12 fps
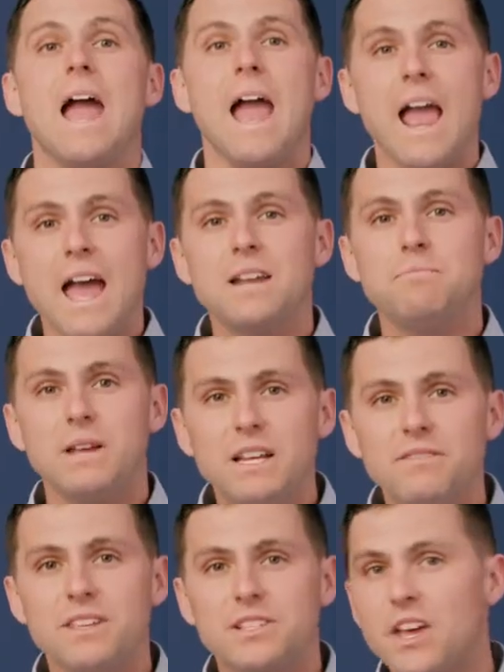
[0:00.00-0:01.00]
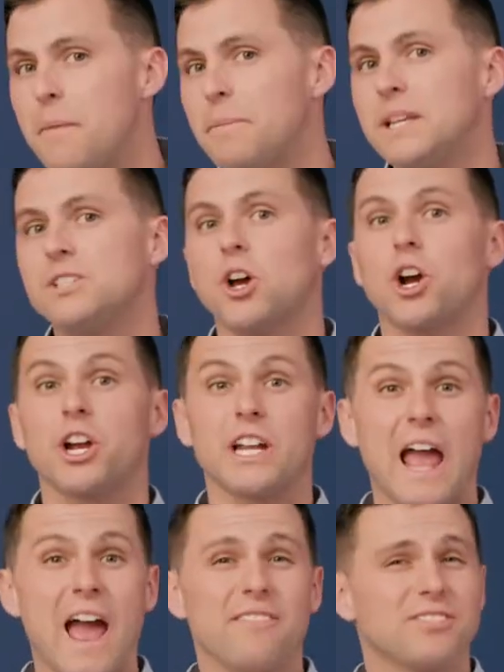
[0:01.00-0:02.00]
And many of these companies are
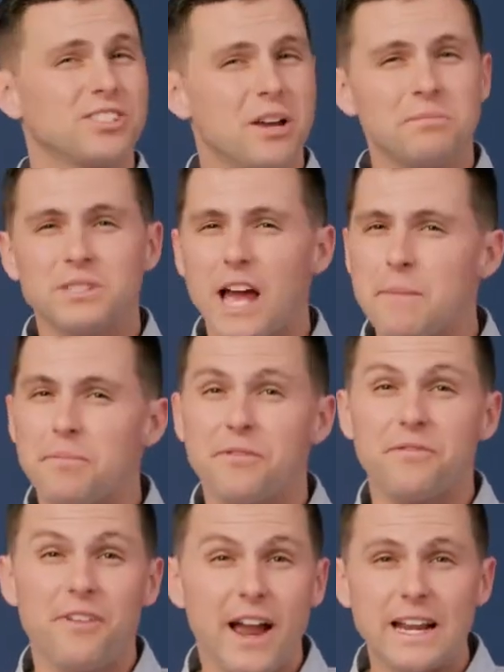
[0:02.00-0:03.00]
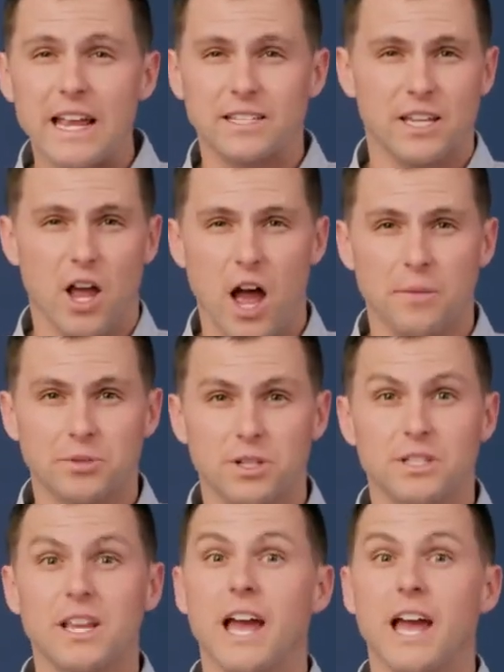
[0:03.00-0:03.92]
gonna have some type of financing options